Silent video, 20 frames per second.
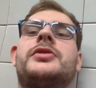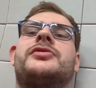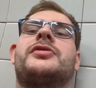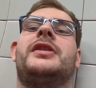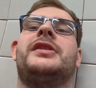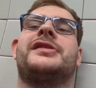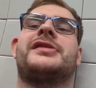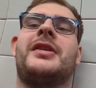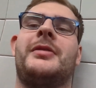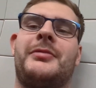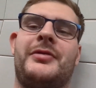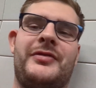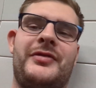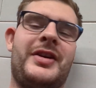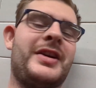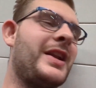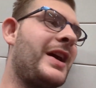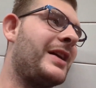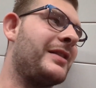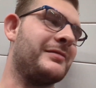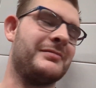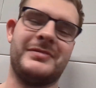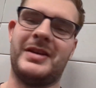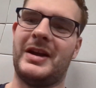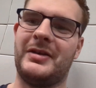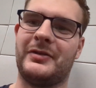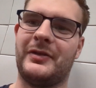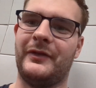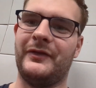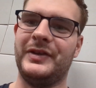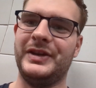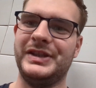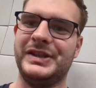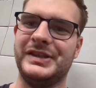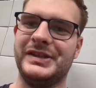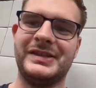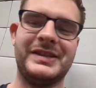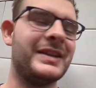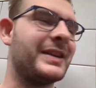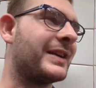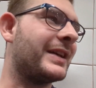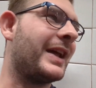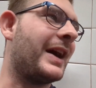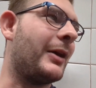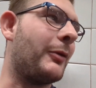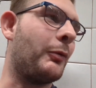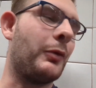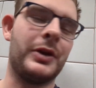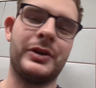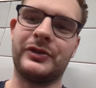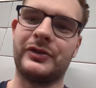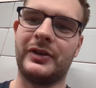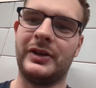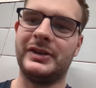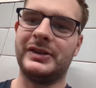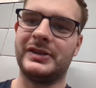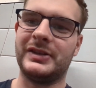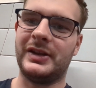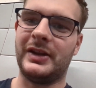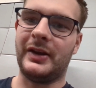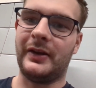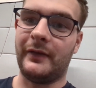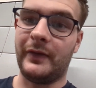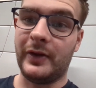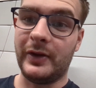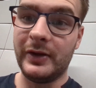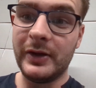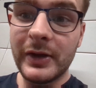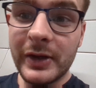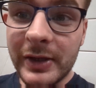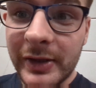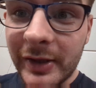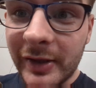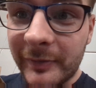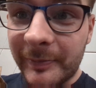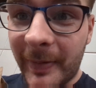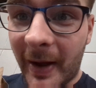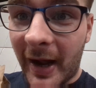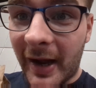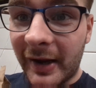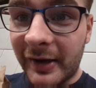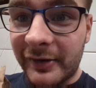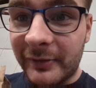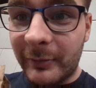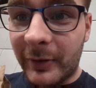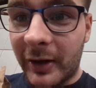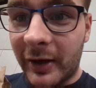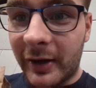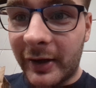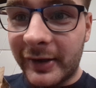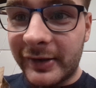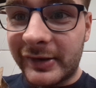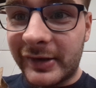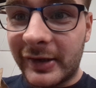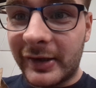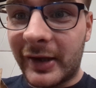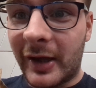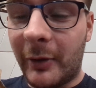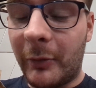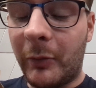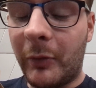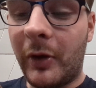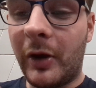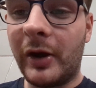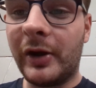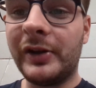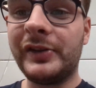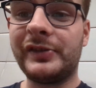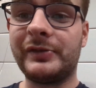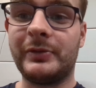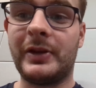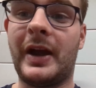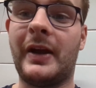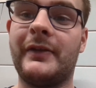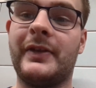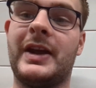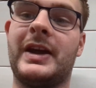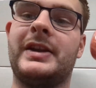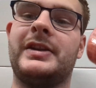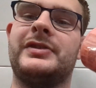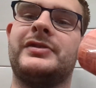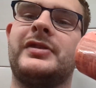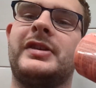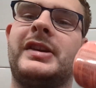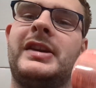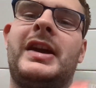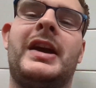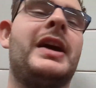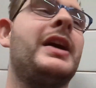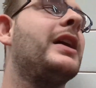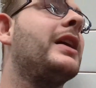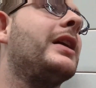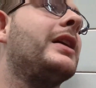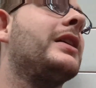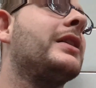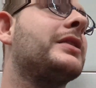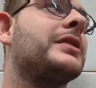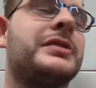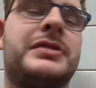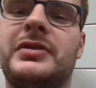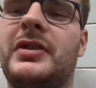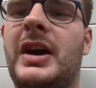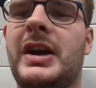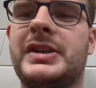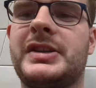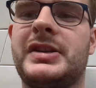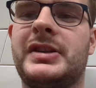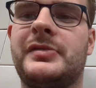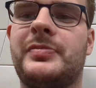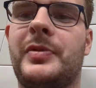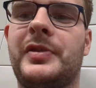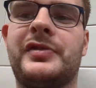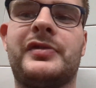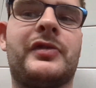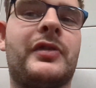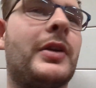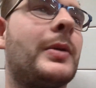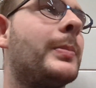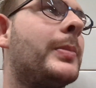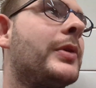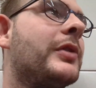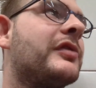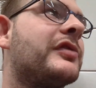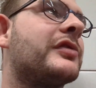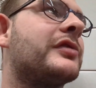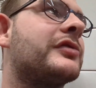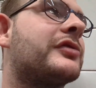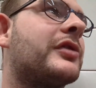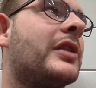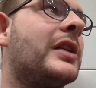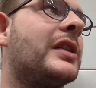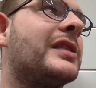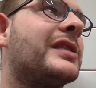Our train's coming right now. How convenient. Without one train to the other. These bags, my eyes keep getting worse. We haven't had a drink yet. We're not actually supposed to drink this train.